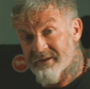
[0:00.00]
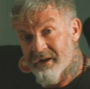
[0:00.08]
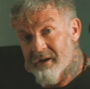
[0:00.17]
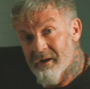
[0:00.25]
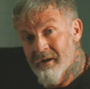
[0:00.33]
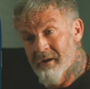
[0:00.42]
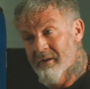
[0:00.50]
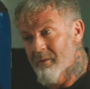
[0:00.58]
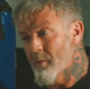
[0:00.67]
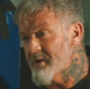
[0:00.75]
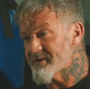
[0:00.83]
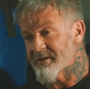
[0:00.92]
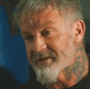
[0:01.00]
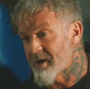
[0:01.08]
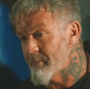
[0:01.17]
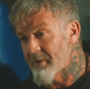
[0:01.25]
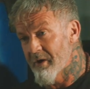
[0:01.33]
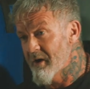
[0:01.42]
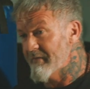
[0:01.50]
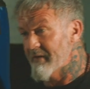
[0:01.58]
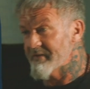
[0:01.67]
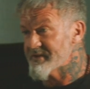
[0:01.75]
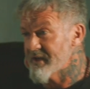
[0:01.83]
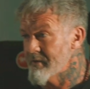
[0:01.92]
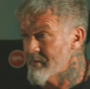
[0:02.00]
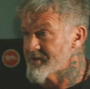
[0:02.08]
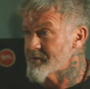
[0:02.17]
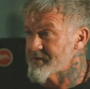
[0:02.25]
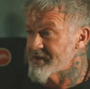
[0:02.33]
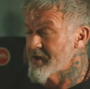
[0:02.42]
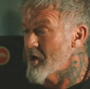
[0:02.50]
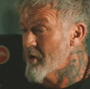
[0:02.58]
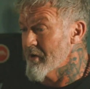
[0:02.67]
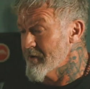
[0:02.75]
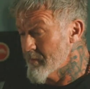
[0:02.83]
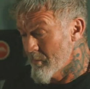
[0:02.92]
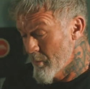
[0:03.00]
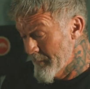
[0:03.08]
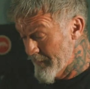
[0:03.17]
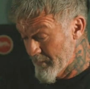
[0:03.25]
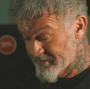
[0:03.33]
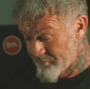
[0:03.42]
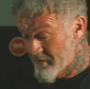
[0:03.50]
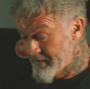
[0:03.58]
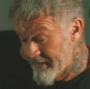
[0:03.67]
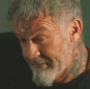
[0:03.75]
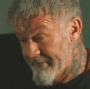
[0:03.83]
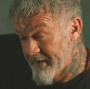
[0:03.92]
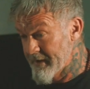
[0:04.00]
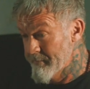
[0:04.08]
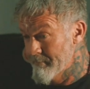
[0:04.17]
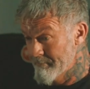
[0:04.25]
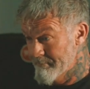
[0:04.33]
in. The worst example I've ever seen, which was in Holland, a woman was riding a fucking